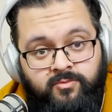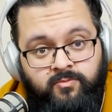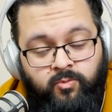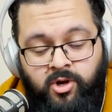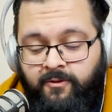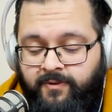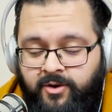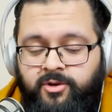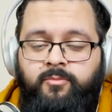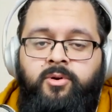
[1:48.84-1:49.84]
We've got a very
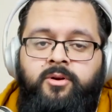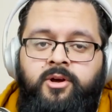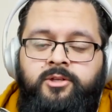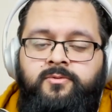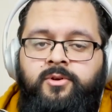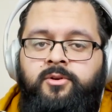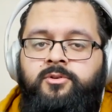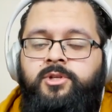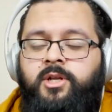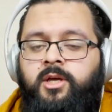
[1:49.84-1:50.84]
good podcast for you
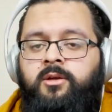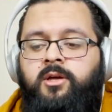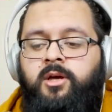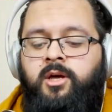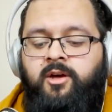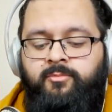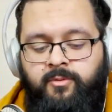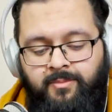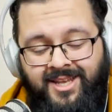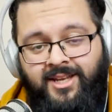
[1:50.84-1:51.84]
today. I've been
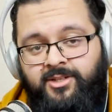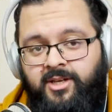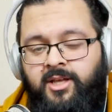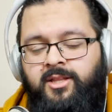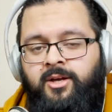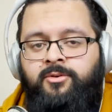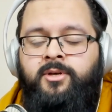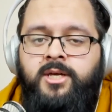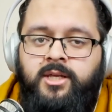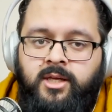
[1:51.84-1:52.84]
meaning to get
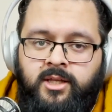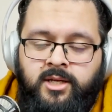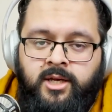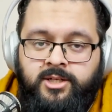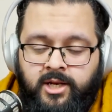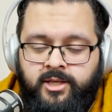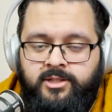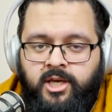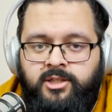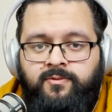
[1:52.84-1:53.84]
today's
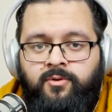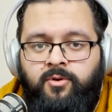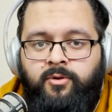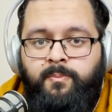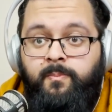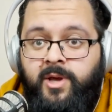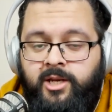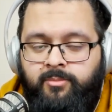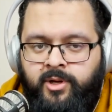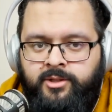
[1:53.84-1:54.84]
guest for
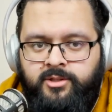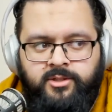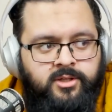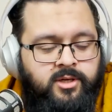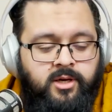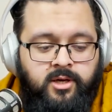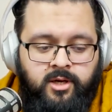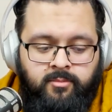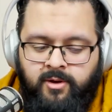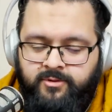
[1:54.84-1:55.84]
many months,
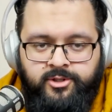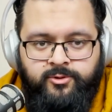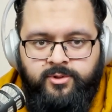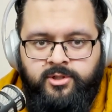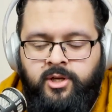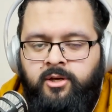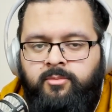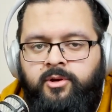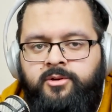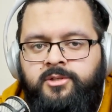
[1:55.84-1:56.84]
ever since we started,
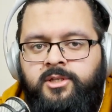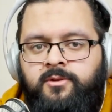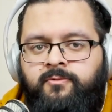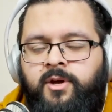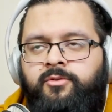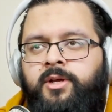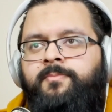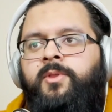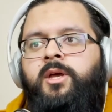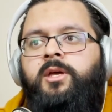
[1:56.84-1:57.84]
because he's a very
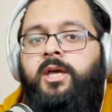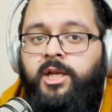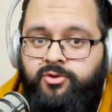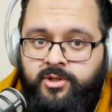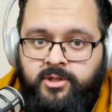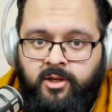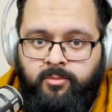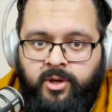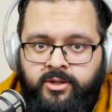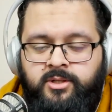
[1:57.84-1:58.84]
interesting
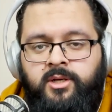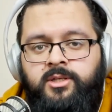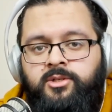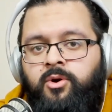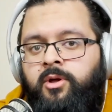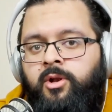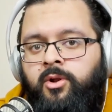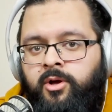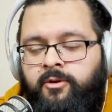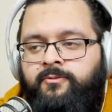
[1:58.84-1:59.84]
person. He's got a
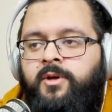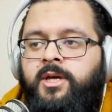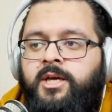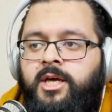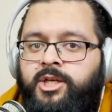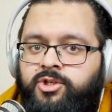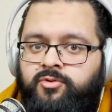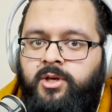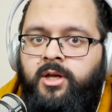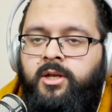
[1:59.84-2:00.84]
lot of
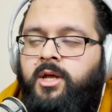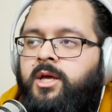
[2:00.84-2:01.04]
history and